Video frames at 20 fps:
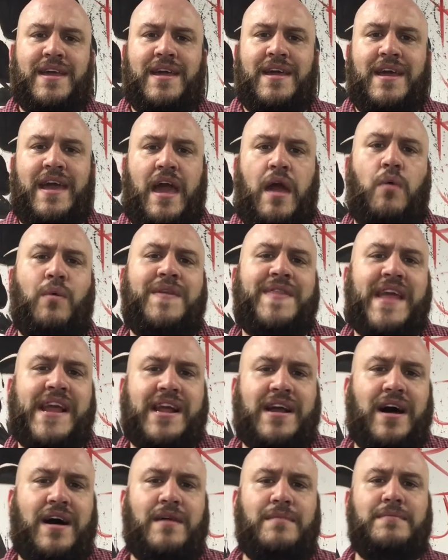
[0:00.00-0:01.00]
And when they
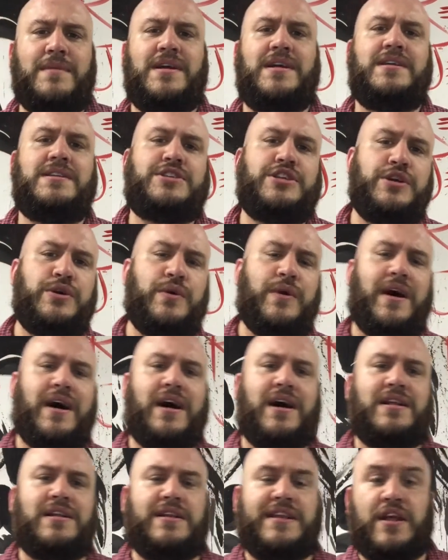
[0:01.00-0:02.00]
come
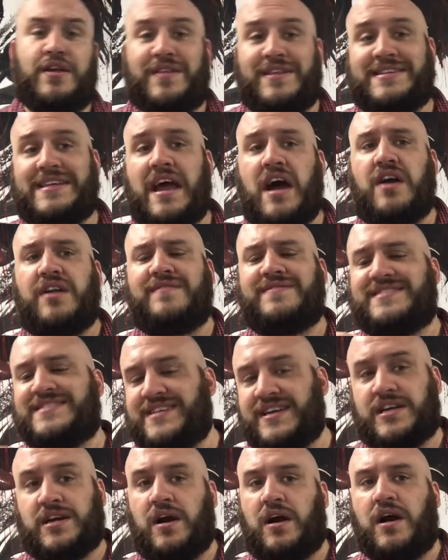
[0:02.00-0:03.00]
to near the town of
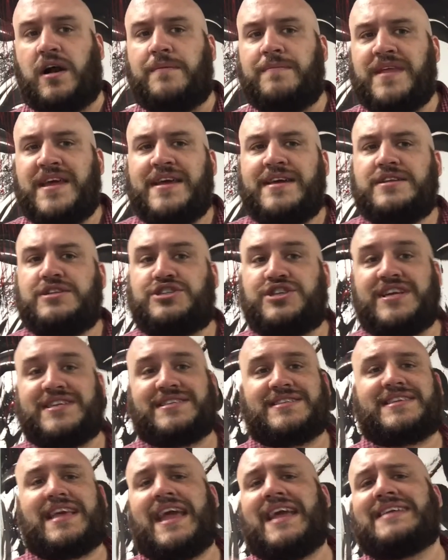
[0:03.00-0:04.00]
Sychar,
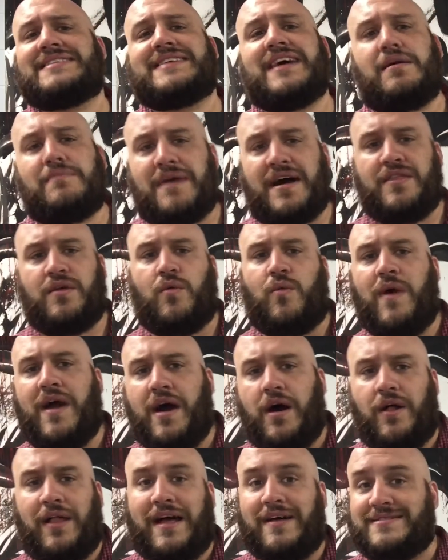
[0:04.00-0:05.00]
Jesus hangs out by the
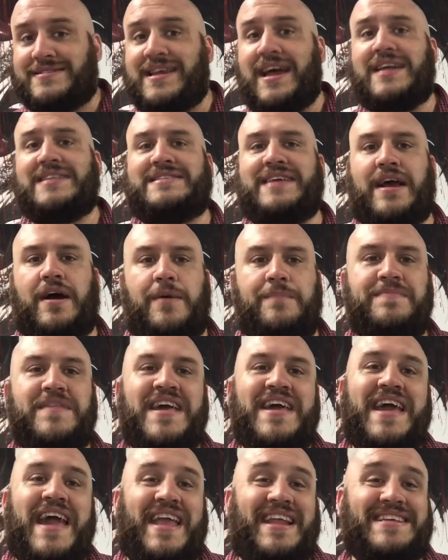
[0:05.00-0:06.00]
well outside town,
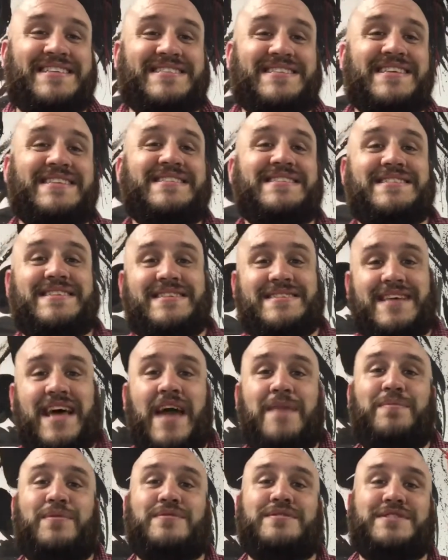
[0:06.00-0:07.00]
and he sends his
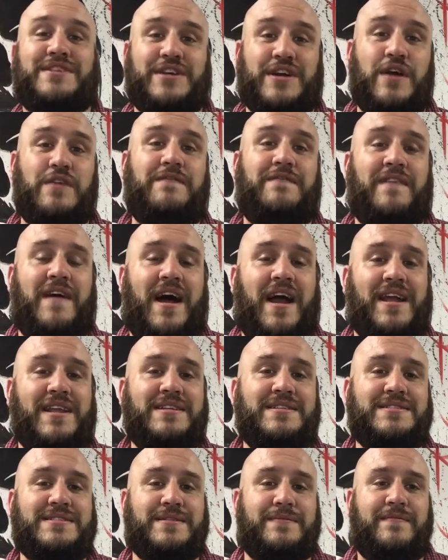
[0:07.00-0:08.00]
disciples to go
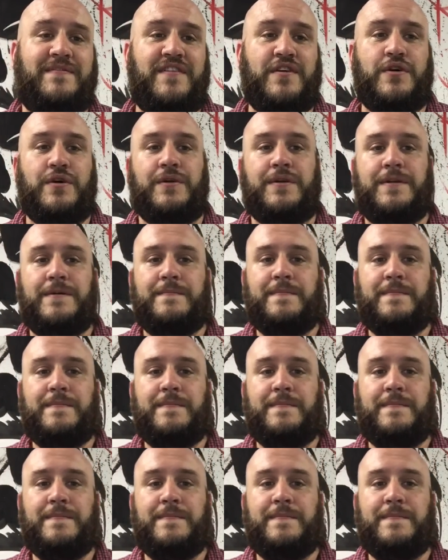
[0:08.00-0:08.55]
find some food.